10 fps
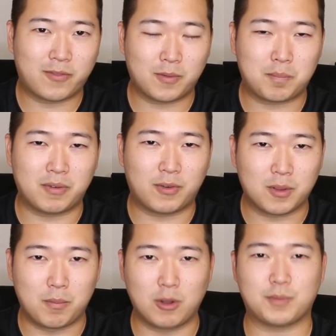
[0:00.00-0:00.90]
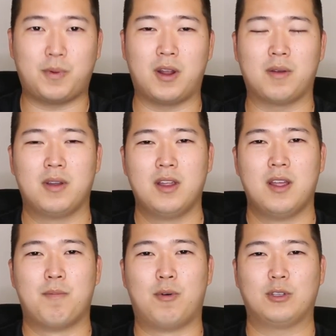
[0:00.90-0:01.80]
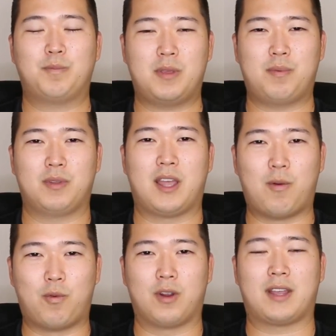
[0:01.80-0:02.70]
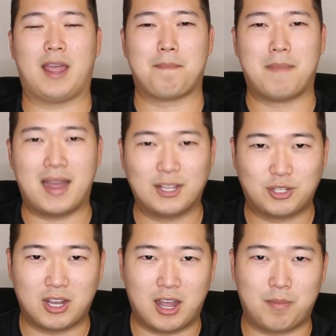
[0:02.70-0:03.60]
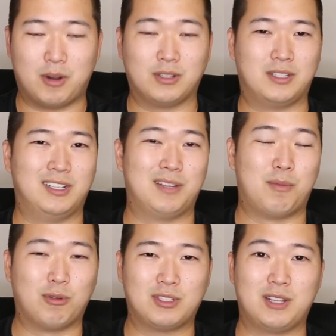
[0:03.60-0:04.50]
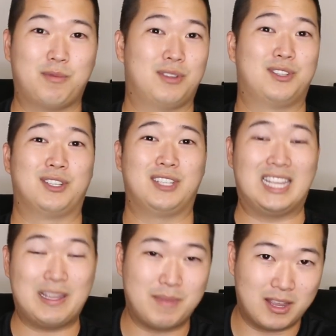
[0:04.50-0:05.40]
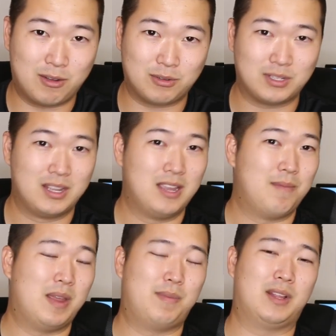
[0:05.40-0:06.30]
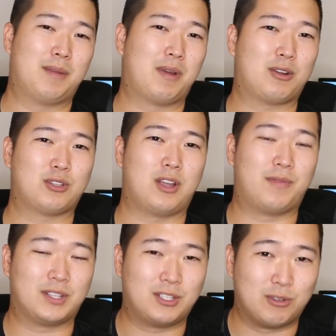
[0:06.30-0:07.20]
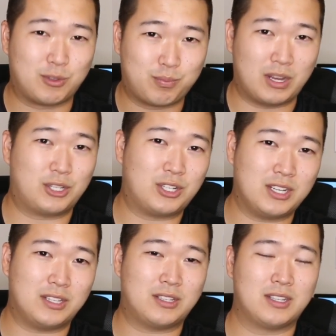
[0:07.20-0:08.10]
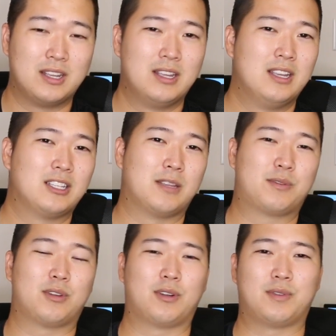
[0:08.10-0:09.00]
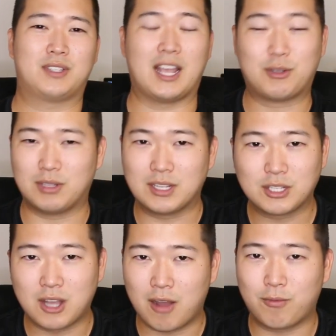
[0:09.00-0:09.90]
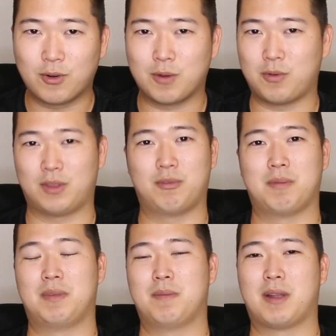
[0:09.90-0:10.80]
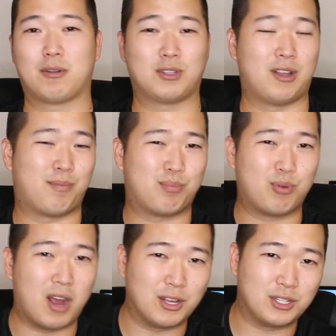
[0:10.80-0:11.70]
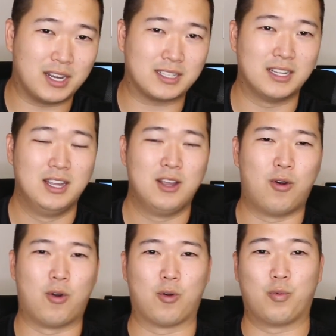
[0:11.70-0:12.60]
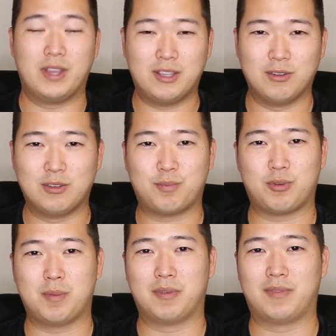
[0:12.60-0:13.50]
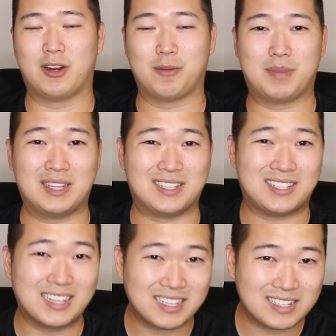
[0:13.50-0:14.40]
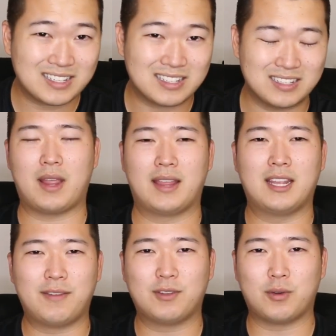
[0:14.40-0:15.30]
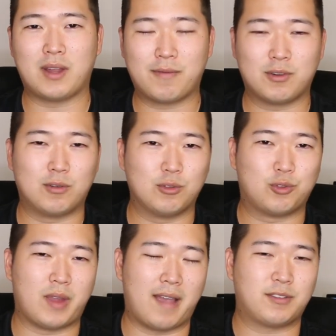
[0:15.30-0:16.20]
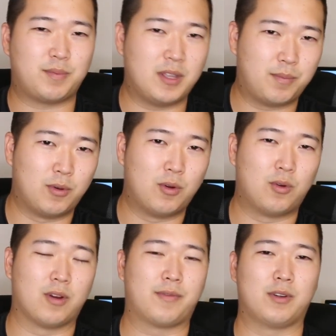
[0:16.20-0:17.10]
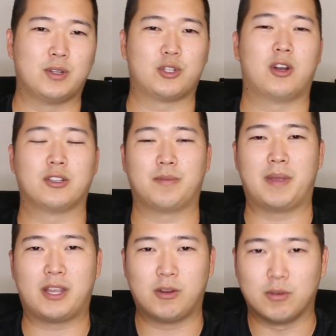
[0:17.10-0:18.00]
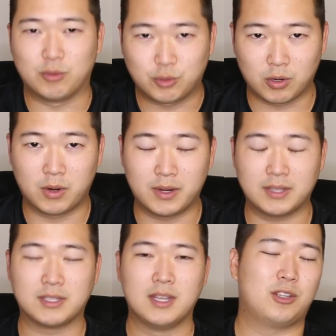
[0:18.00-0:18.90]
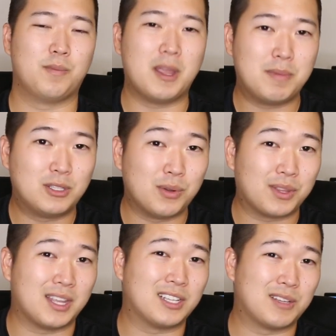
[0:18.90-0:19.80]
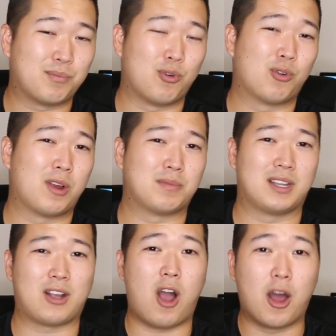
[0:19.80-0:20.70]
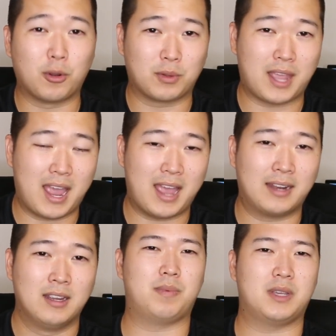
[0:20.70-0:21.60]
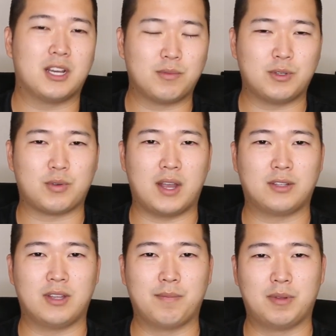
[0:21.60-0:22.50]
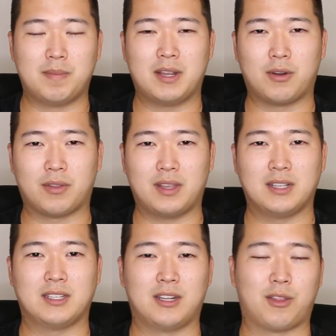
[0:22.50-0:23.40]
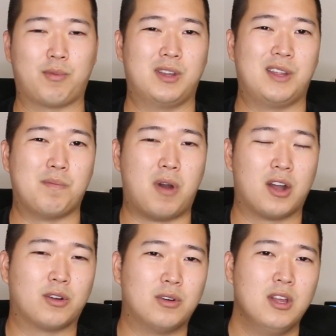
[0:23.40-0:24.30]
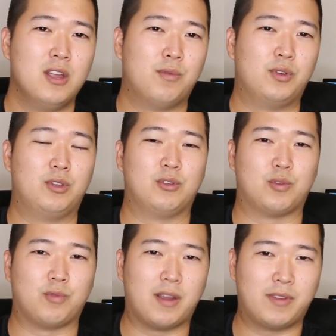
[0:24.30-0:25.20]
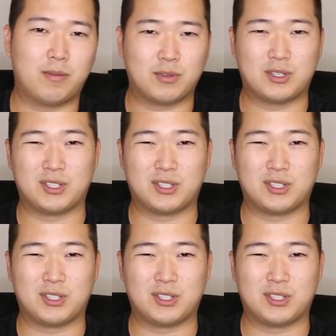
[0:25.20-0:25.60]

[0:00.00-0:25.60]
For, but for the most part, most people that work at my job are dealing mostly with just emails, maybe like Microsoft Excel spreadsheets, some sort of scheduling software, whether it be Microsoft Project, or we use Primavera P6. And then if you don't have your own drafts people or if you're in charge of making your own drawings, you may be doing things in programs like AutoCAD. Because we try to implement our things in a 3D model, we'll use Revit, which